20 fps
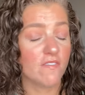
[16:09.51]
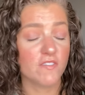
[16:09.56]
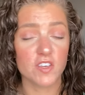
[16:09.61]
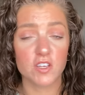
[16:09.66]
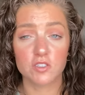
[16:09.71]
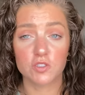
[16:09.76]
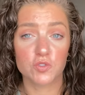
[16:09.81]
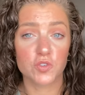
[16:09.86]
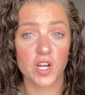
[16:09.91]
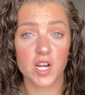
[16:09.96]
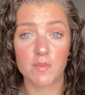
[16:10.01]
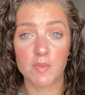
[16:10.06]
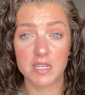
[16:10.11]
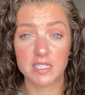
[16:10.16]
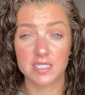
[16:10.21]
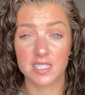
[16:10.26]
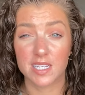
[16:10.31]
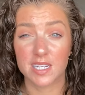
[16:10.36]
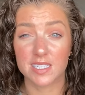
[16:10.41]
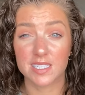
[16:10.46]
It feels great on my
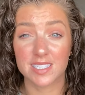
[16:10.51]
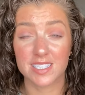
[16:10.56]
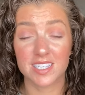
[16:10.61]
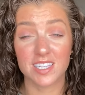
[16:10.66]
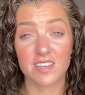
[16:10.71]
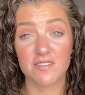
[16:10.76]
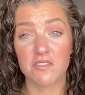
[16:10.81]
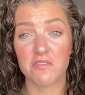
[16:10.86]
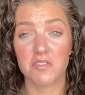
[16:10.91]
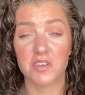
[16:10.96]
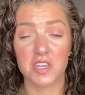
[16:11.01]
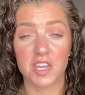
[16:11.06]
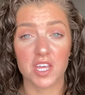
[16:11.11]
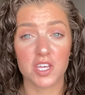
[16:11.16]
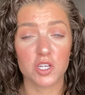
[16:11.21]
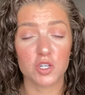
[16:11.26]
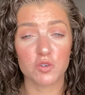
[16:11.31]
skin. It doesn't leave it feeling